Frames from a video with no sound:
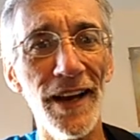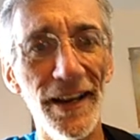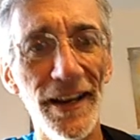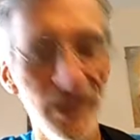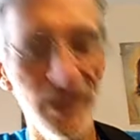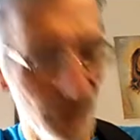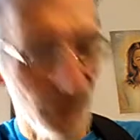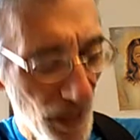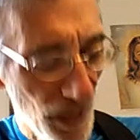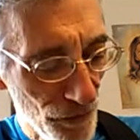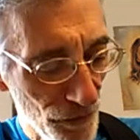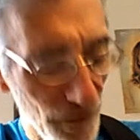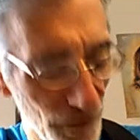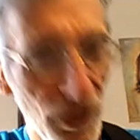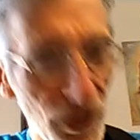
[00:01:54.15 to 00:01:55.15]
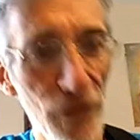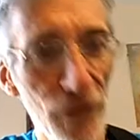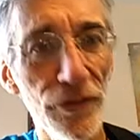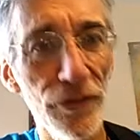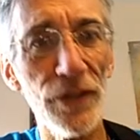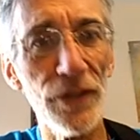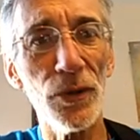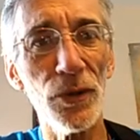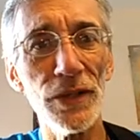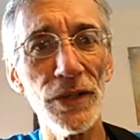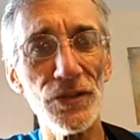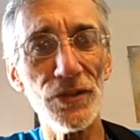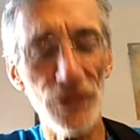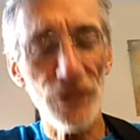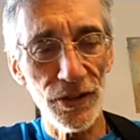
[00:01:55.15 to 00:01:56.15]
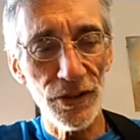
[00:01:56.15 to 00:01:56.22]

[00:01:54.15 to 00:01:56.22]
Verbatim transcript: and Catholic faith quiz.